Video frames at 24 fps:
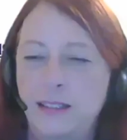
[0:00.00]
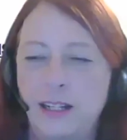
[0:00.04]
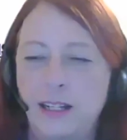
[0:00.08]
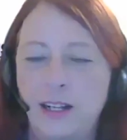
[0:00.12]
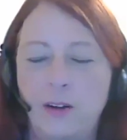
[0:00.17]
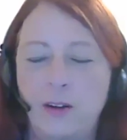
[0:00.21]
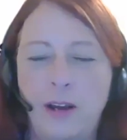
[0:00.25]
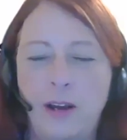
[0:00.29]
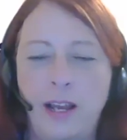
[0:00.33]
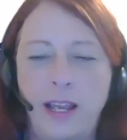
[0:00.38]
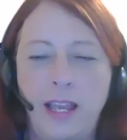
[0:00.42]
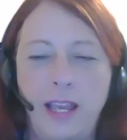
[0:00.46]
you
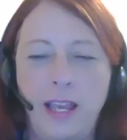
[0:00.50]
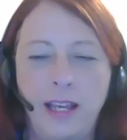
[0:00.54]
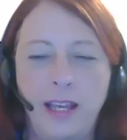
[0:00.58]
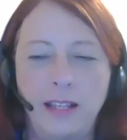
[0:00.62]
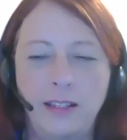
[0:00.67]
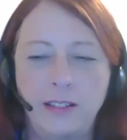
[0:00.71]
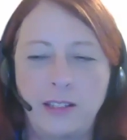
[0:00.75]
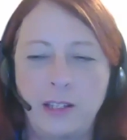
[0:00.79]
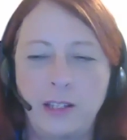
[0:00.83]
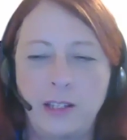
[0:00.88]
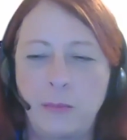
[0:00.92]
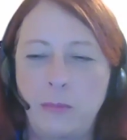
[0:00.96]
know, I had
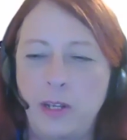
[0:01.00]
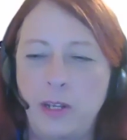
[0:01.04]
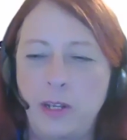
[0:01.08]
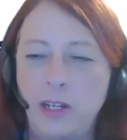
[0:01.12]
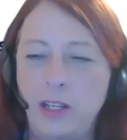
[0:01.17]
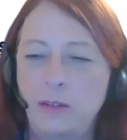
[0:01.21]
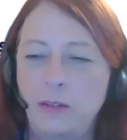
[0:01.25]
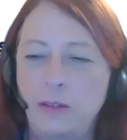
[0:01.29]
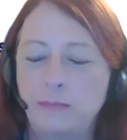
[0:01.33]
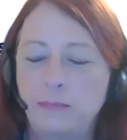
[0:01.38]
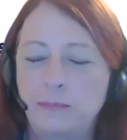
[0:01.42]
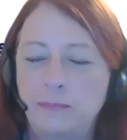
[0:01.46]

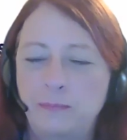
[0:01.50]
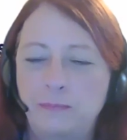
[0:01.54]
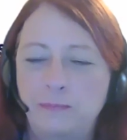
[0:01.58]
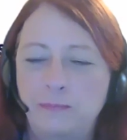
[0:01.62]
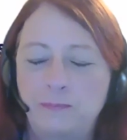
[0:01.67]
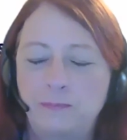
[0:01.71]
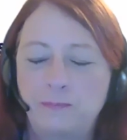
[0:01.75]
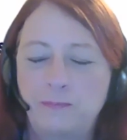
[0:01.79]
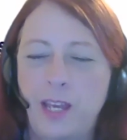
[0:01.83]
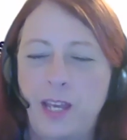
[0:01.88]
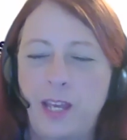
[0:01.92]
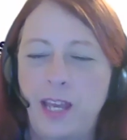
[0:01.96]
somebody,
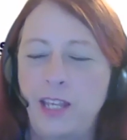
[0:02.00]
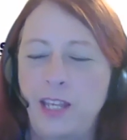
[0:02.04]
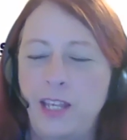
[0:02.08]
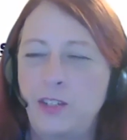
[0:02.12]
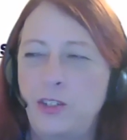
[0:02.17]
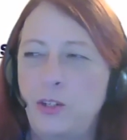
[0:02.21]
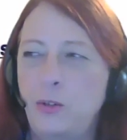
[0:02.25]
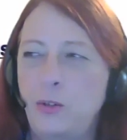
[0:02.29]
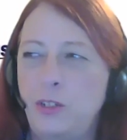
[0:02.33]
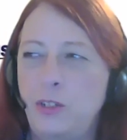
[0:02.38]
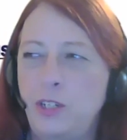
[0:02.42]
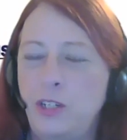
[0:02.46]
I had
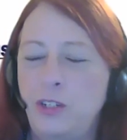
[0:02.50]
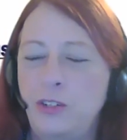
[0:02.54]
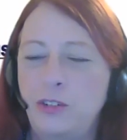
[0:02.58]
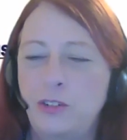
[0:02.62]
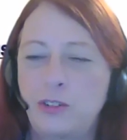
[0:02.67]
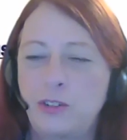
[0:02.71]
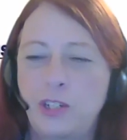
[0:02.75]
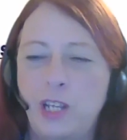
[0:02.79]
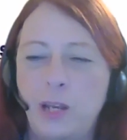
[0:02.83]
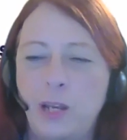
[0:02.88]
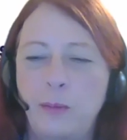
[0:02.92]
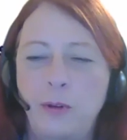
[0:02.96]
two
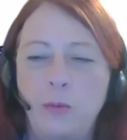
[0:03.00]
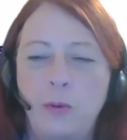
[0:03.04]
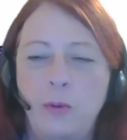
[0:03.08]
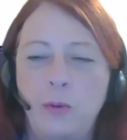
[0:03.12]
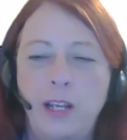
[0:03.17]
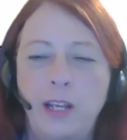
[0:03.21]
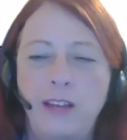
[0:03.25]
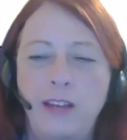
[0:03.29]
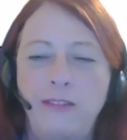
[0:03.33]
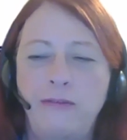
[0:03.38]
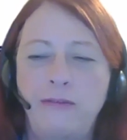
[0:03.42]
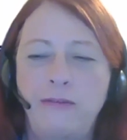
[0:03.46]
teachers come in
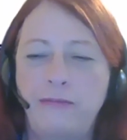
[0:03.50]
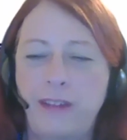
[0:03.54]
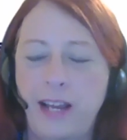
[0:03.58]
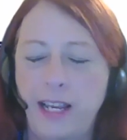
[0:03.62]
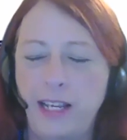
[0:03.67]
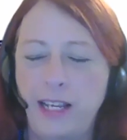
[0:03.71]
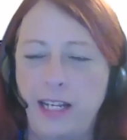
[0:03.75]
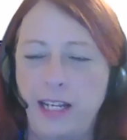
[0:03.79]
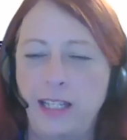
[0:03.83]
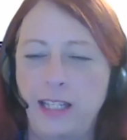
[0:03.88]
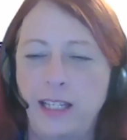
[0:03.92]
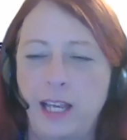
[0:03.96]
one day
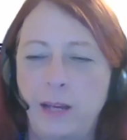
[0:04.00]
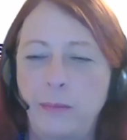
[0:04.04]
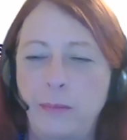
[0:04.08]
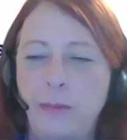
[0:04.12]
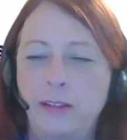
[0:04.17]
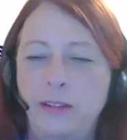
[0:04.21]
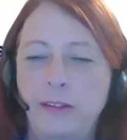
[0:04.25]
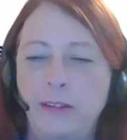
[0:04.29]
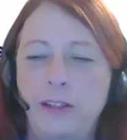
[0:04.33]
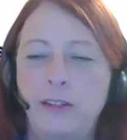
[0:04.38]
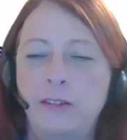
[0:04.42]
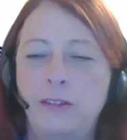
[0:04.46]
fighting. I
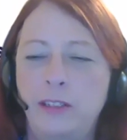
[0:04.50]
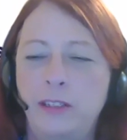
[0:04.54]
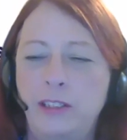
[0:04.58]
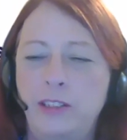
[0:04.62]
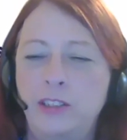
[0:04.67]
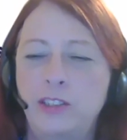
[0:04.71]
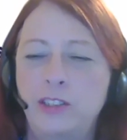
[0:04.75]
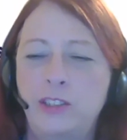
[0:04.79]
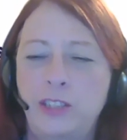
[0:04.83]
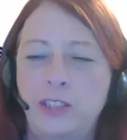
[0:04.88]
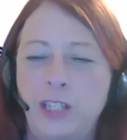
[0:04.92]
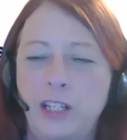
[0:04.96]
mean, literally
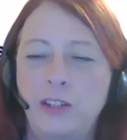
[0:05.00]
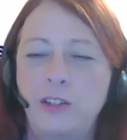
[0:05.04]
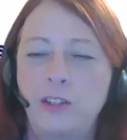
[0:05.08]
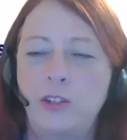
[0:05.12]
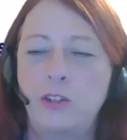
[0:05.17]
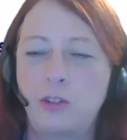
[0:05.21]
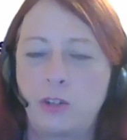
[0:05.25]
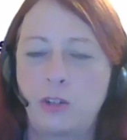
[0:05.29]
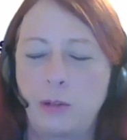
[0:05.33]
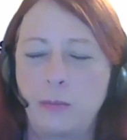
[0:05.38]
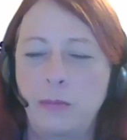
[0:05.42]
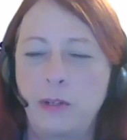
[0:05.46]
just yelling
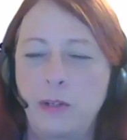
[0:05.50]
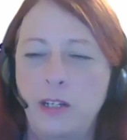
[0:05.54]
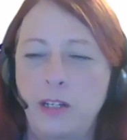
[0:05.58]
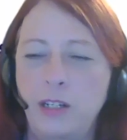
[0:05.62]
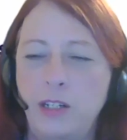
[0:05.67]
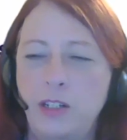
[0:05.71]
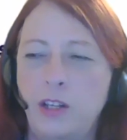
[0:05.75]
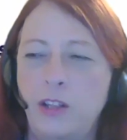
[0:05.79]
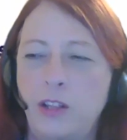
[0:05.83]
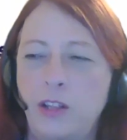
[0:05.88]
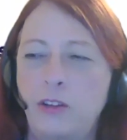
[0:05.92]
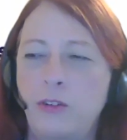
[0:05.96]
and screaming at
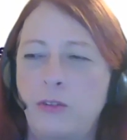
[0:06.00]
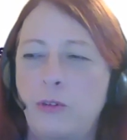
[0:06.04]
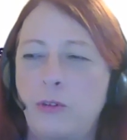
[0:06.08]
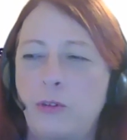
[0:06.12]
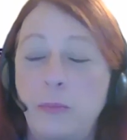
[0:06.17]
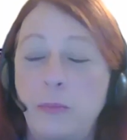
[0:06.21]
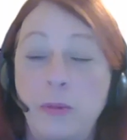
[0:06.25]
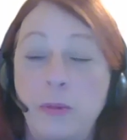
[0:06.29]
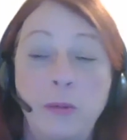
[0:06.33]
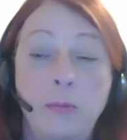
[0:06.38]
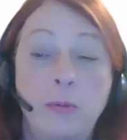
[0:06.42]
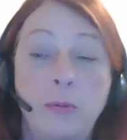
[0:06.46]
each other. Three
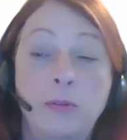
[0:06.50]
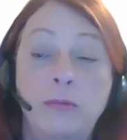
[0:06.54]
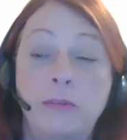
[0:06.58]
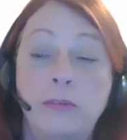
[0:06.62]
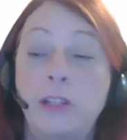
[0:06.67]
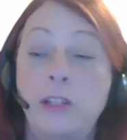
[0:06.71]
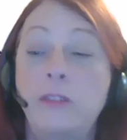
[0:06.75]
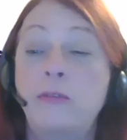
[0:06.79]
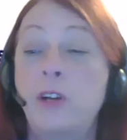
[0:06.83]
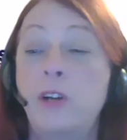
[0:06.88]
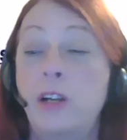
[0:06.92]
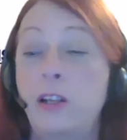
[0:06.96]
people,
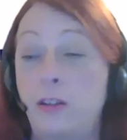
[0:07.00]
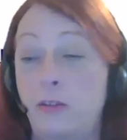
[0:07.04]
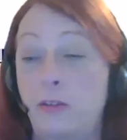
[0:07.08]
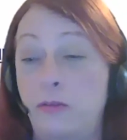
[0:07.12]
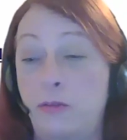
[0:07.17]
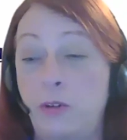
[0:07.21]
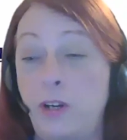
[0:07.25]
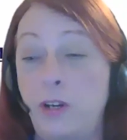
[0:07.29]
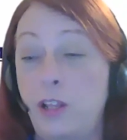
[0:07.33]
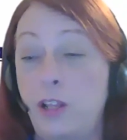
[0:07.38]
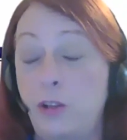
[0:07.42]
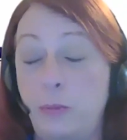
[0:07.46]
different,
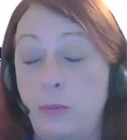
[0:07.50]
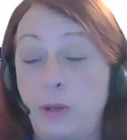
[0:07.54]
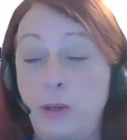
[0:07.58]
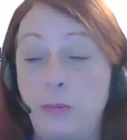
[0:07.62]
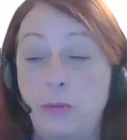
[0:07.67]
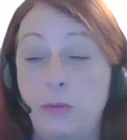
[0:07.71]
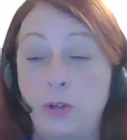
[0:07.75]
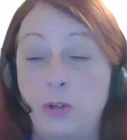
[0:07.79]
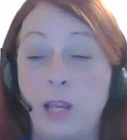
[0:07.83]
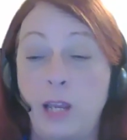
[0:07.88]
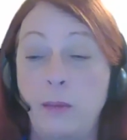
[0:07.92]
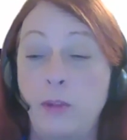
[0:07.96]
three other
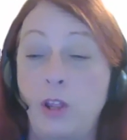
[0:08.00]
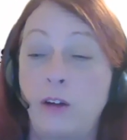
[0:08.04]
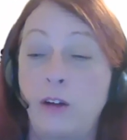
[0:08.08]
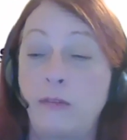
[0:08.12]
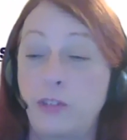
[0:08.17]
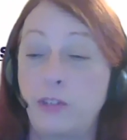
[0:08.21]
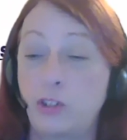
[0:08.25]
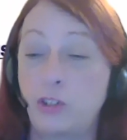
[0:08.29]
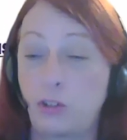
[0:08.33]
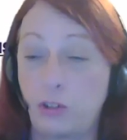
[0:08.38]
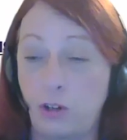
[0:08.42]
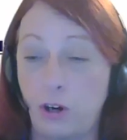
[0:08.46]
people came in the
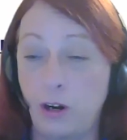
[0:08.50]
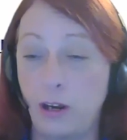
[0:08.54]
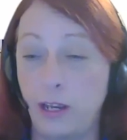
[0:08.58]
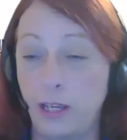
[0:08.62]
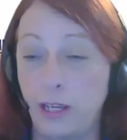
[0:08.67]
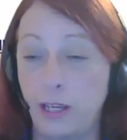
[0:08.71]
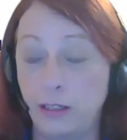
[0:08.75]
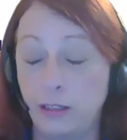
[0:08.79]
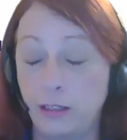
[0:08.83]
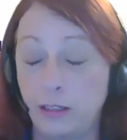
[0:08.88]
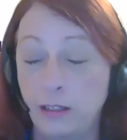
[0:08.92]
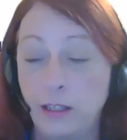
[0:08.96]
office
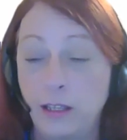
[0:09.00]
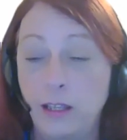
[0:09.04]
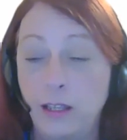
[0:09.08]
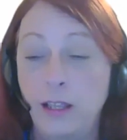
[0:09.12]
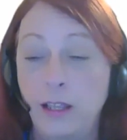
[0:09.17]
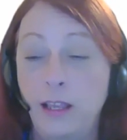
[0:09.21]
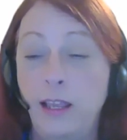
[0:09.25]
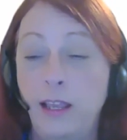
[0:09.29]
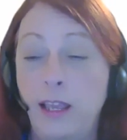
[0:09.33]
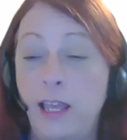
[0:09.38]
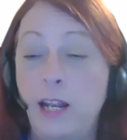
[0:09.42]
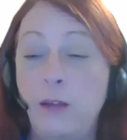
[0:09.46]
crying.
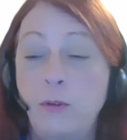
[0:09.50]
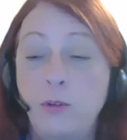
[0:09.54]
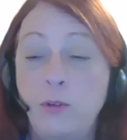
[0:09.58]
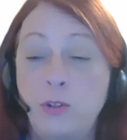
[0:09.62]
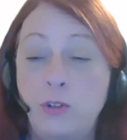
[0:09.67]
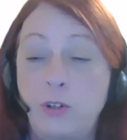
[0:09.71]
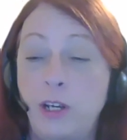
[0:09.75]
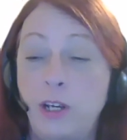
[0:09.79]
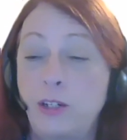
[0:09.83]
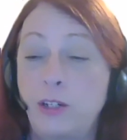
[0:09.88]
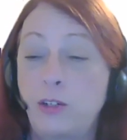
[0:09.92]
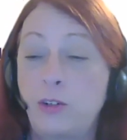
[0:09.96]
And I was
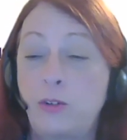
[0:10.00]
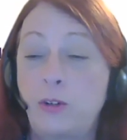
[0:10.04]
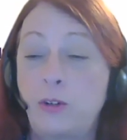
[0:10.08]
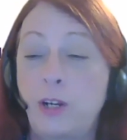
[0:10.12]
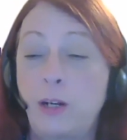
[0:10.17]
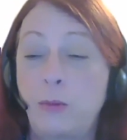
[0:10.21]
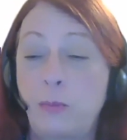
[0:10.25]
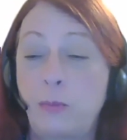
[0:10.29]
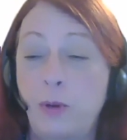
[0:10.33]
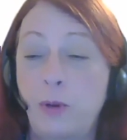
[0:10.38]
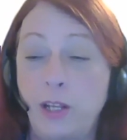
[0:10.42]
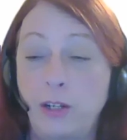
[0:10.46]
trying to
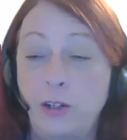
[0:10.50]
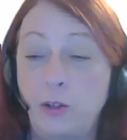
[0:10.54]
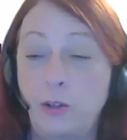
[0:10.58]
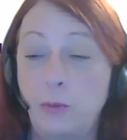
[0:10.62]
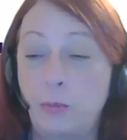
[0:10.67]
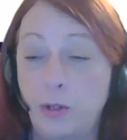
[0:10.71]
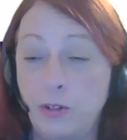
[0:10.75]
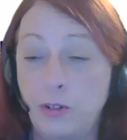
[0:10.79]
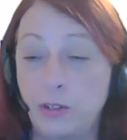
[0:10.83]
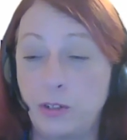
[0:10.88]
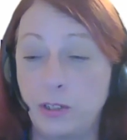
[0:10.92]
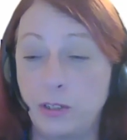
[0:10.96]
train a brand new
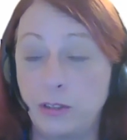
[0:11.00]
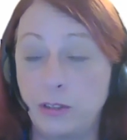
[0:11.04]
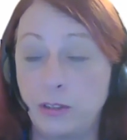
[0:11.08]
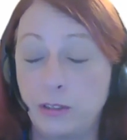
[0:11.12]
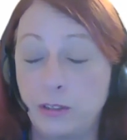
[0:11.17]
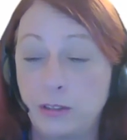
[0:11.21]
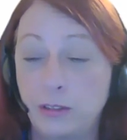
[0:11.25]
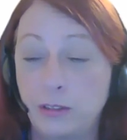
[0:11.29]
person.